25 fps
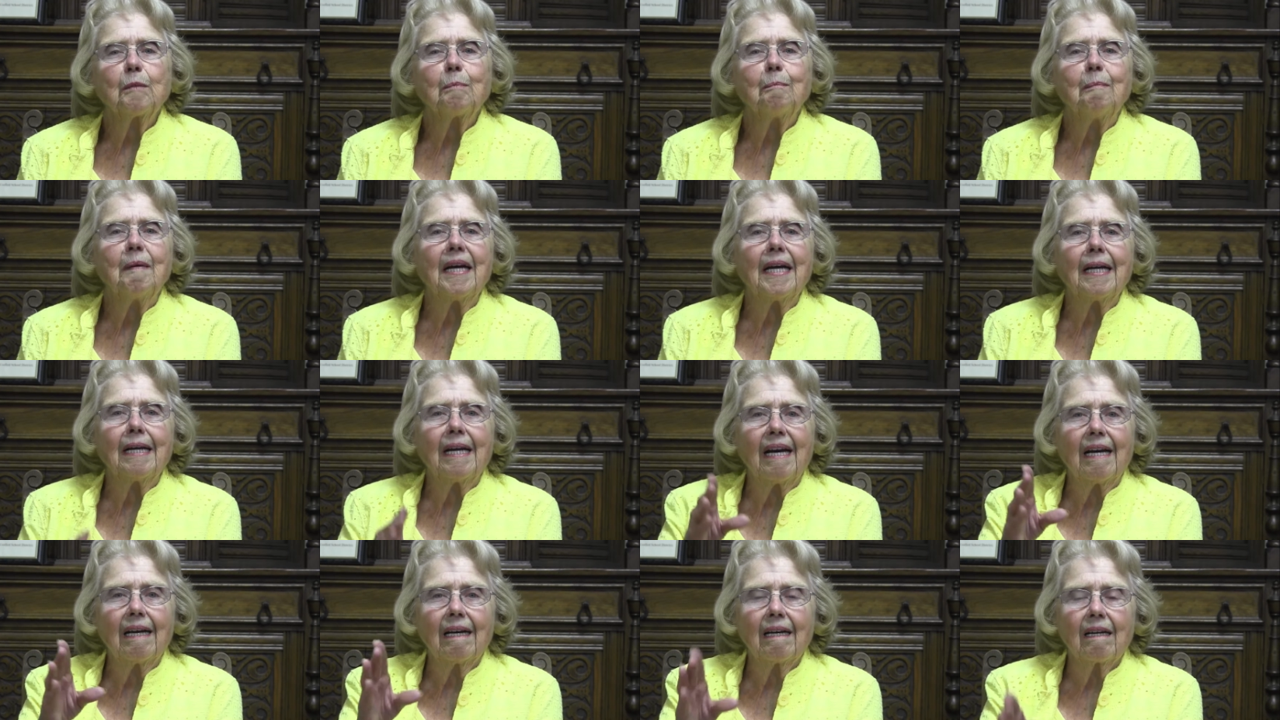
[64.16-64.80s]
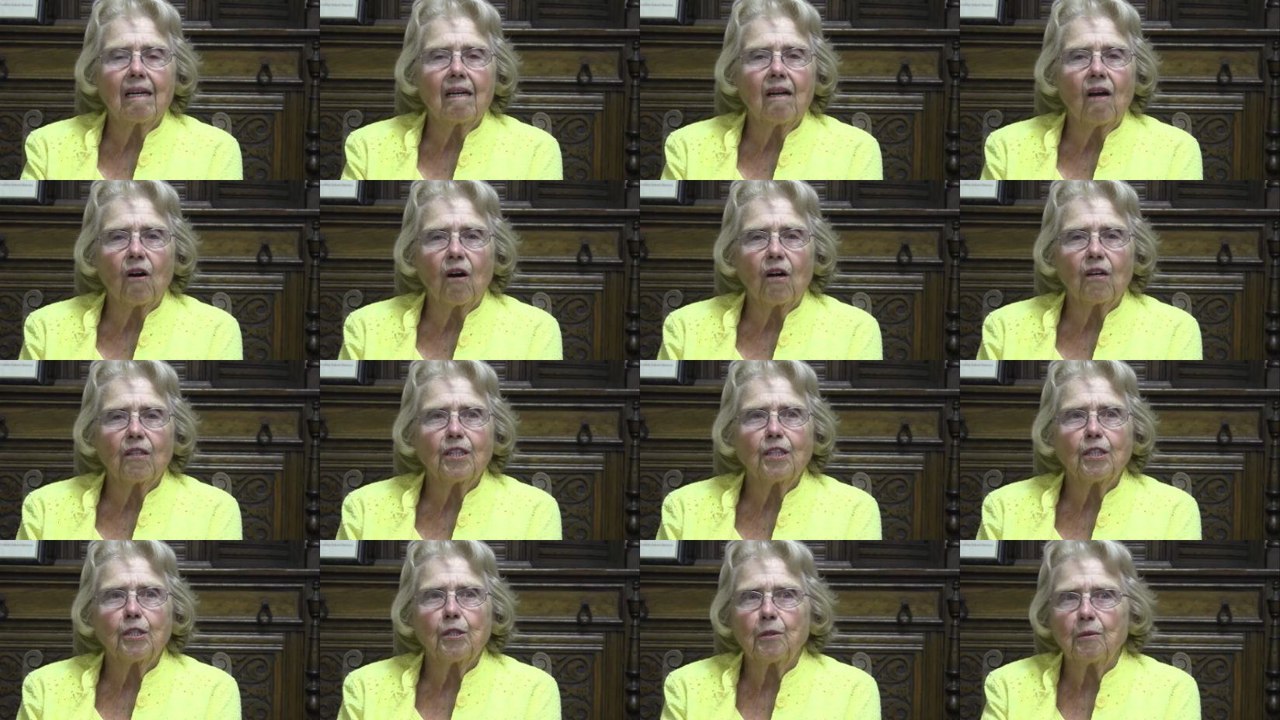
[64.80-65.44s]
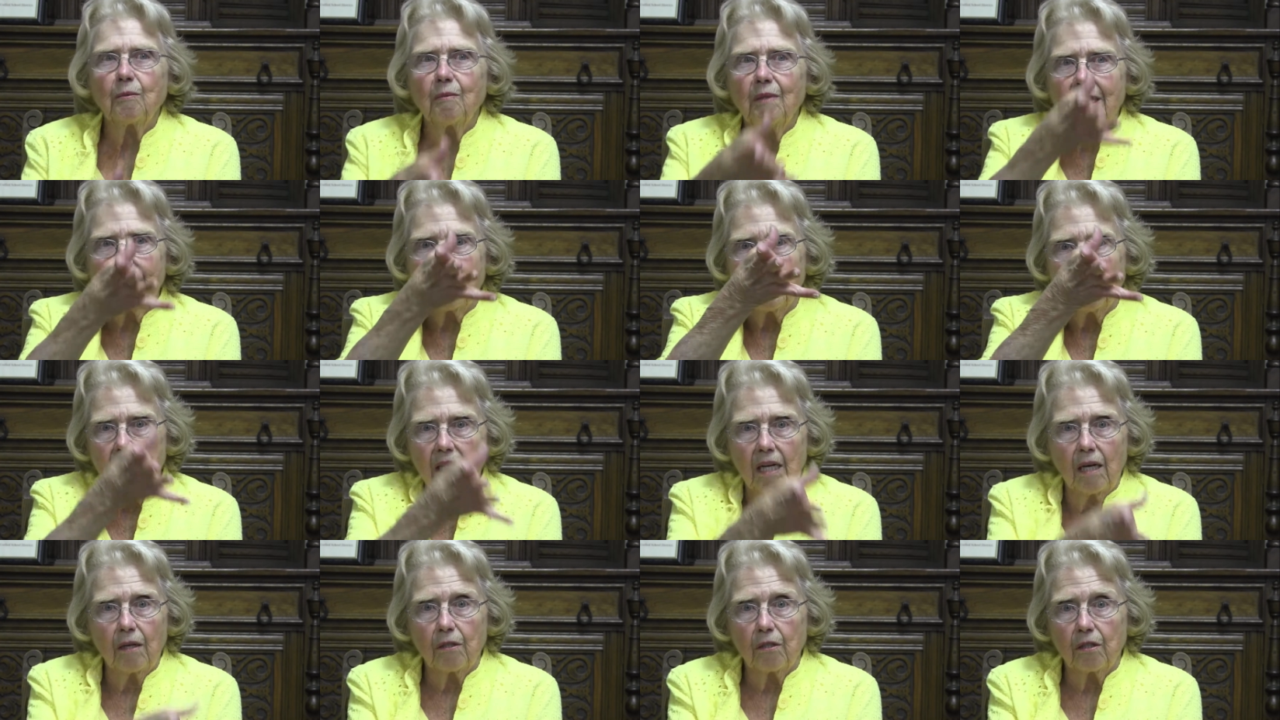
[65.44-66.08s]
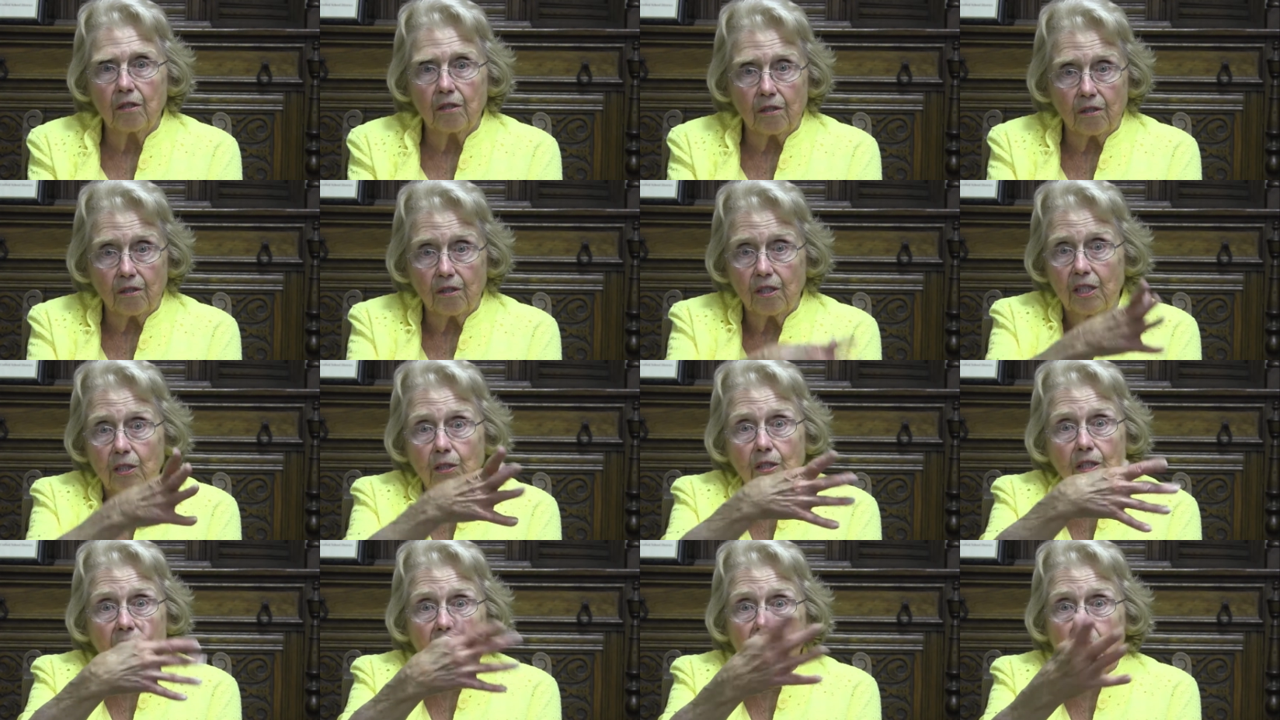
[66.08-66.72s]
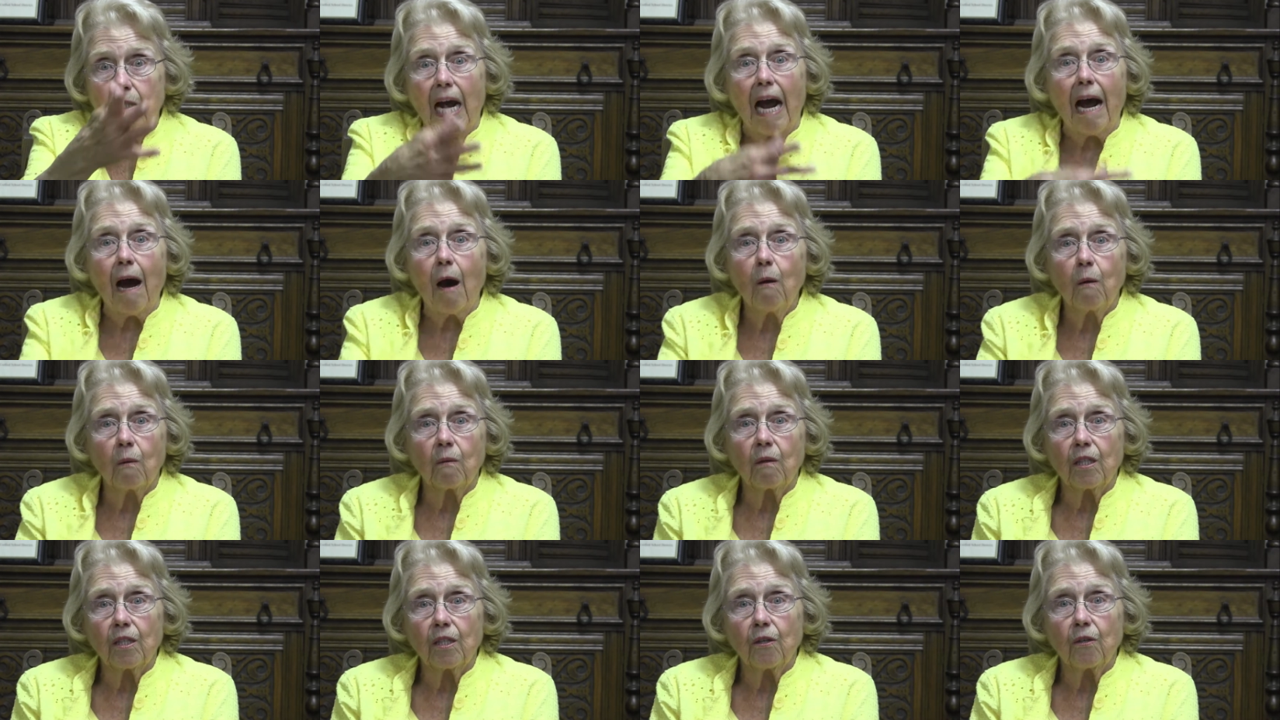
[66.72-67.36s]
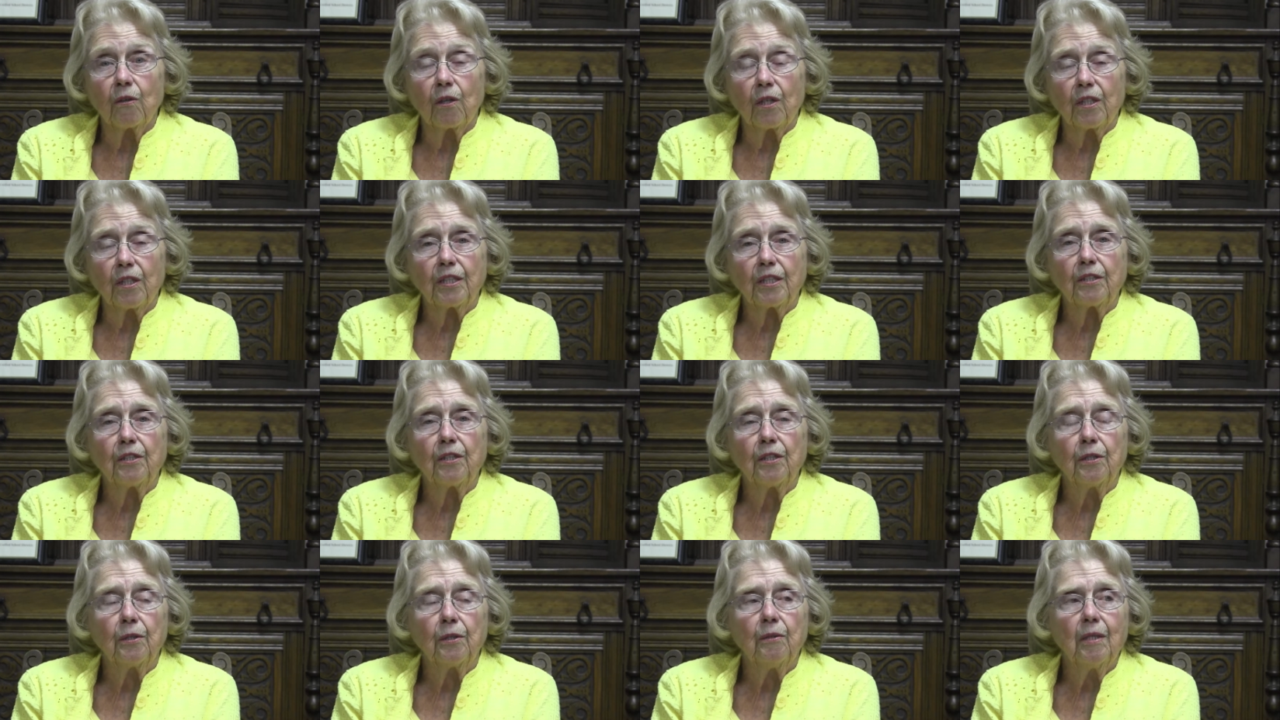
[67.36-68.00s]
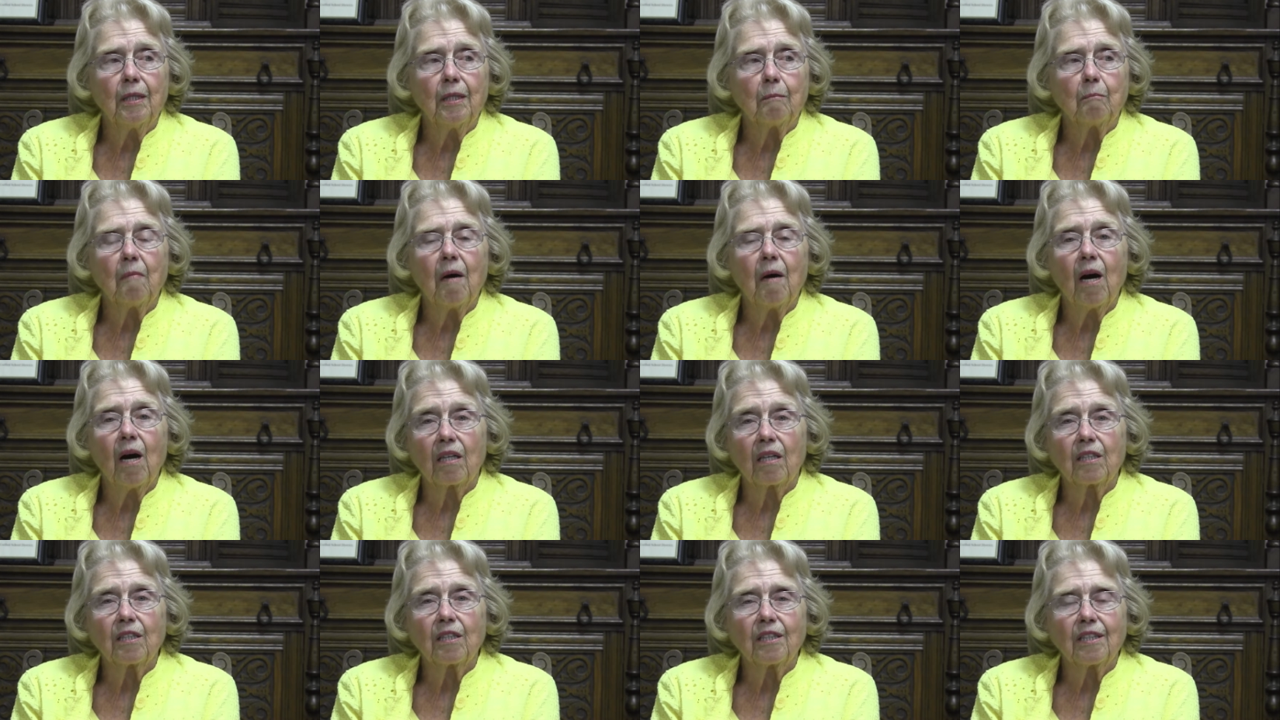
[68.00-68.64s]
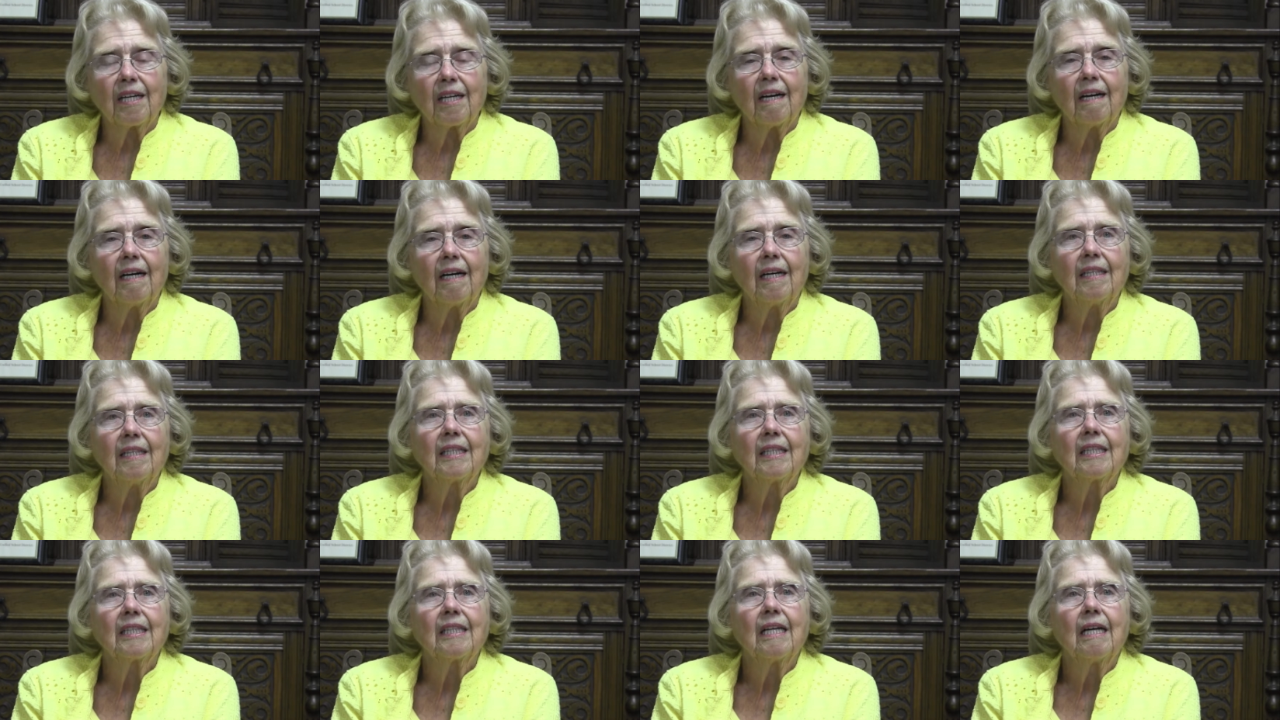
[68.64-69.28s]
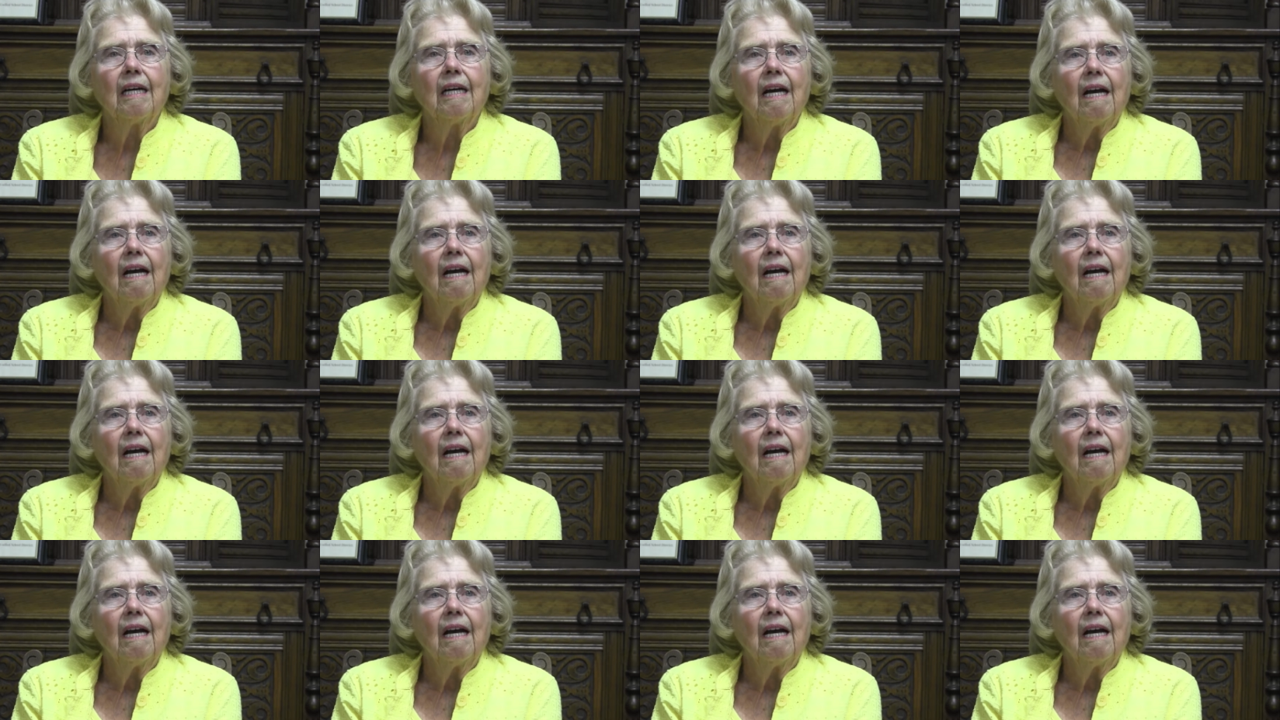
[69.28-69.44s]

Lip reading: been enlarged with another tower or 2 and modernized,